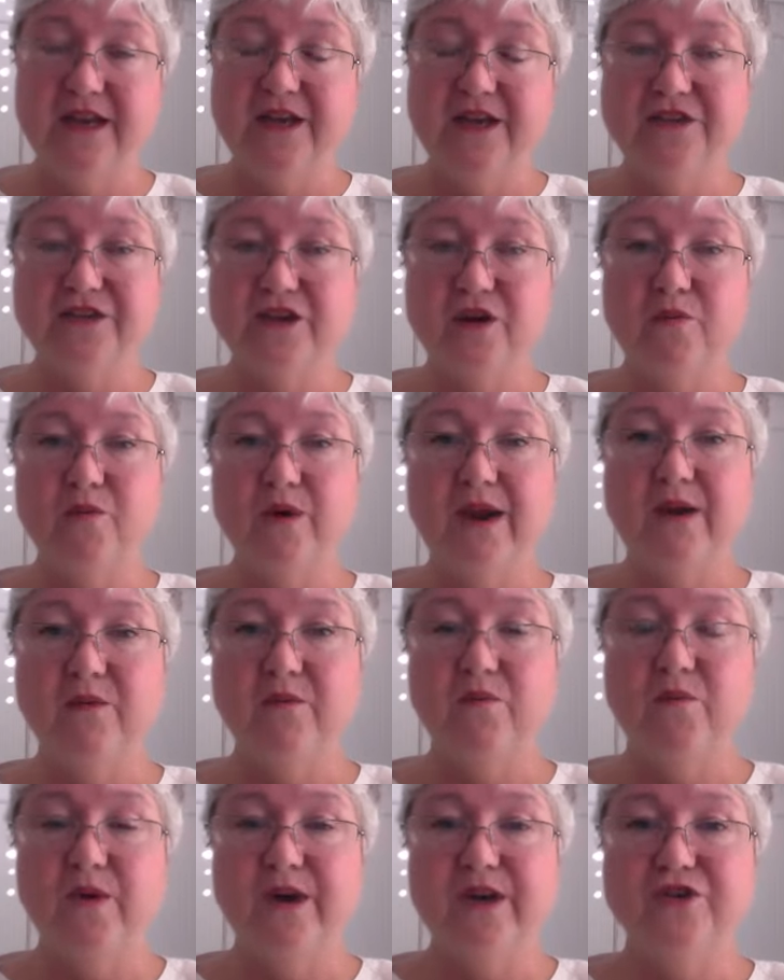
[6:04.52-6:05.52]
So
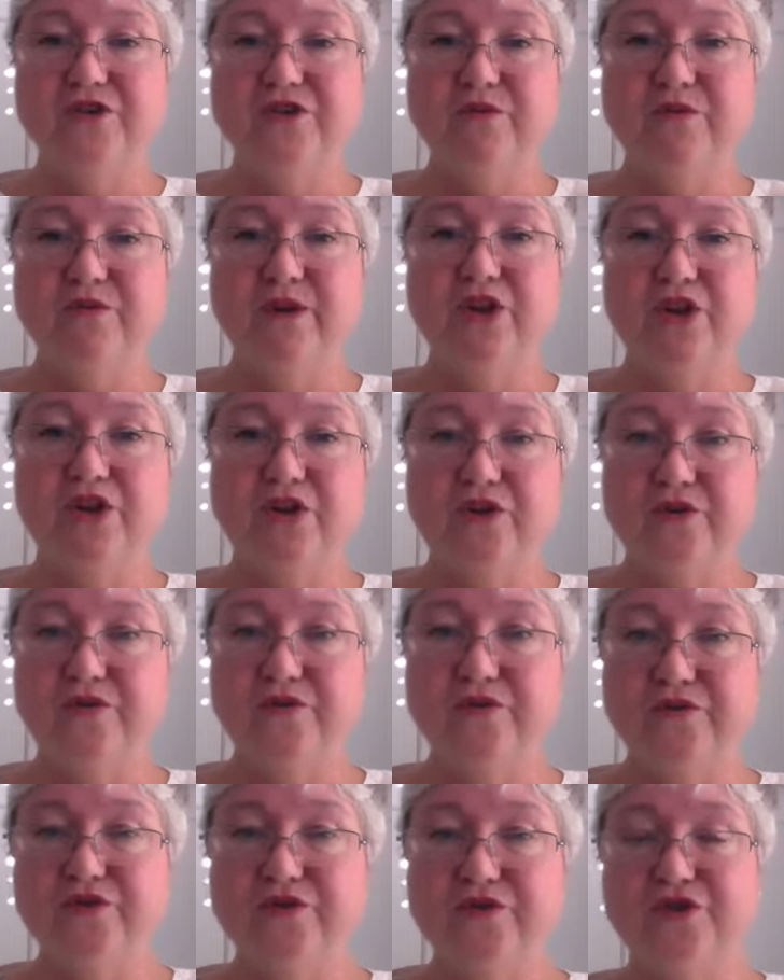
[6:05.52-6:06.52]
we do a
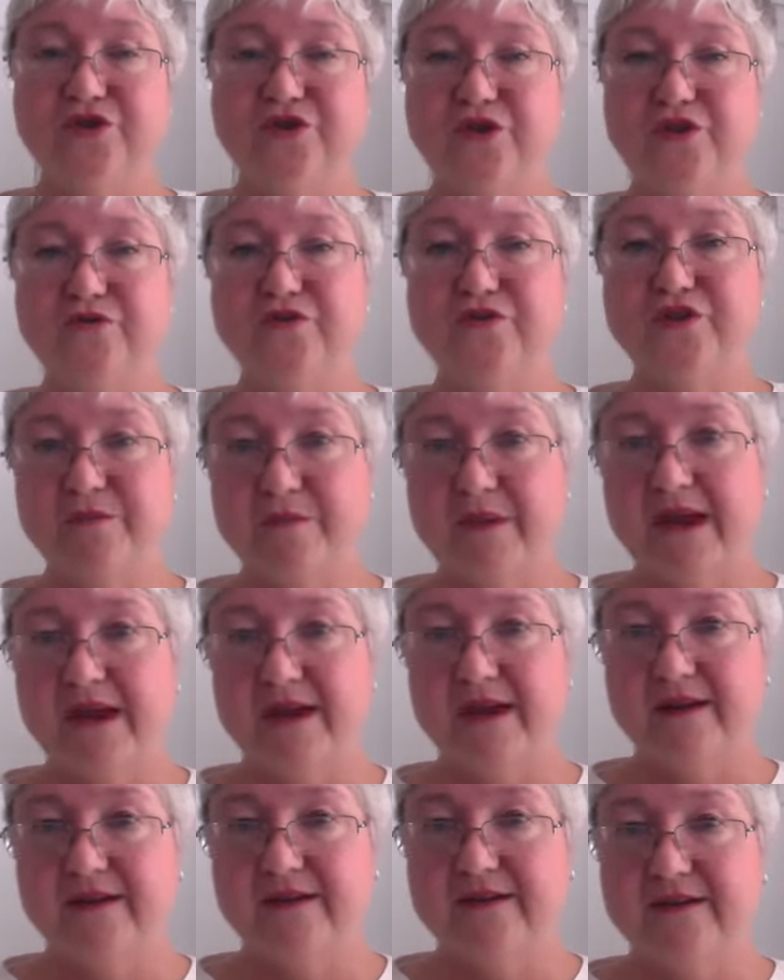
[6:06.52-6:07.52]
huge, huge
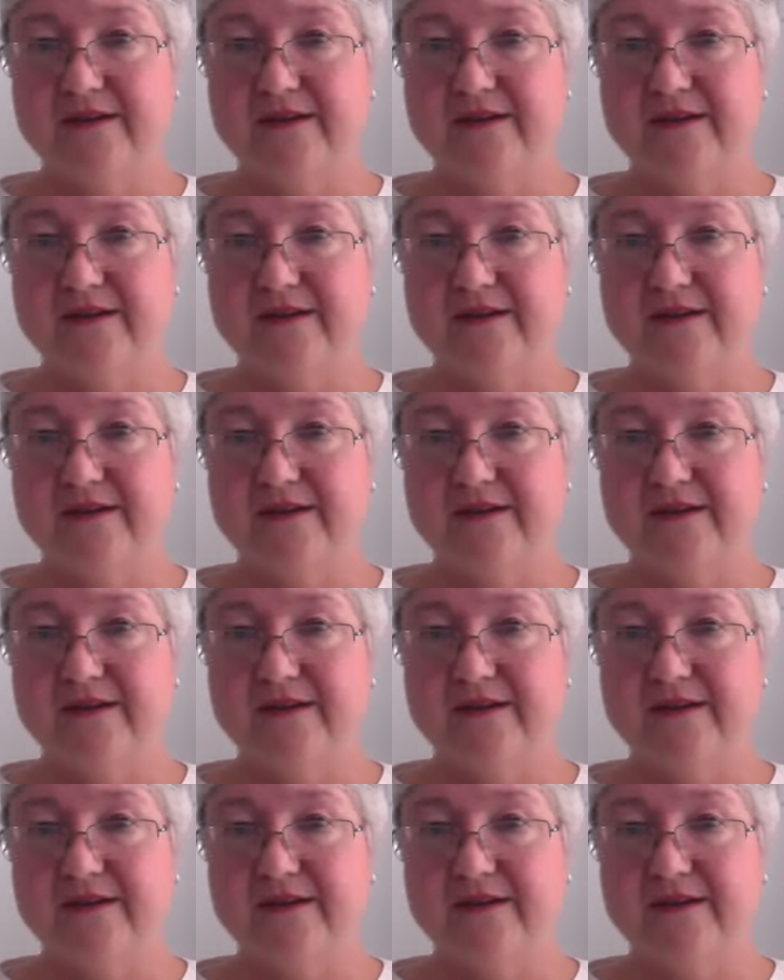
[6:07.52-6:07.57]
amount